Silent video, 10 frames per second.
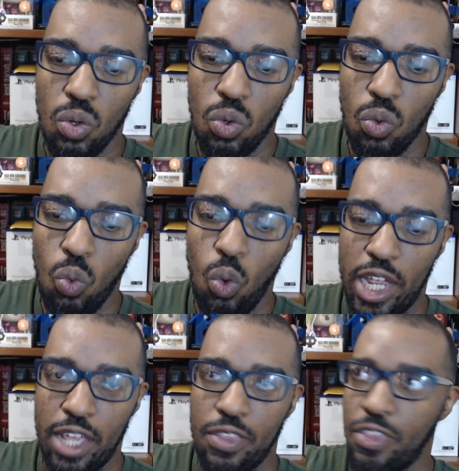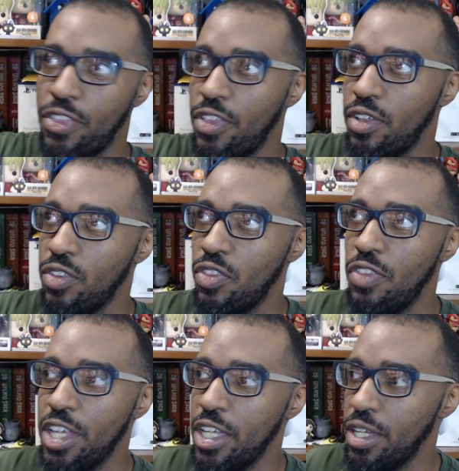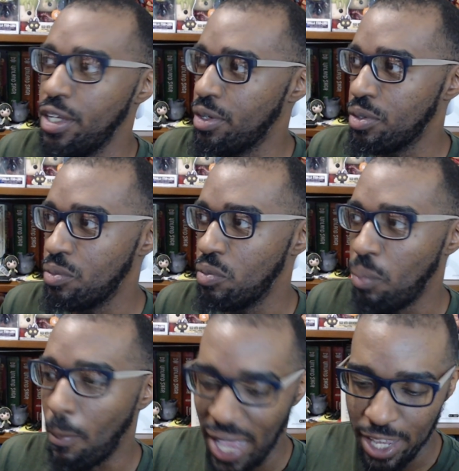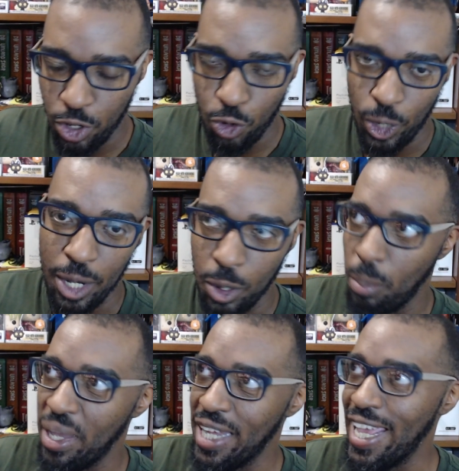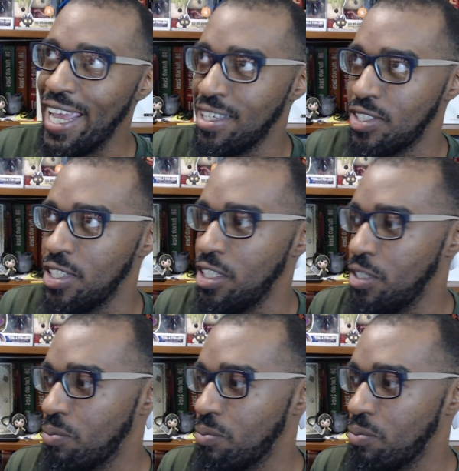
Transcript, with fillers: with the main creator Ben Hanson,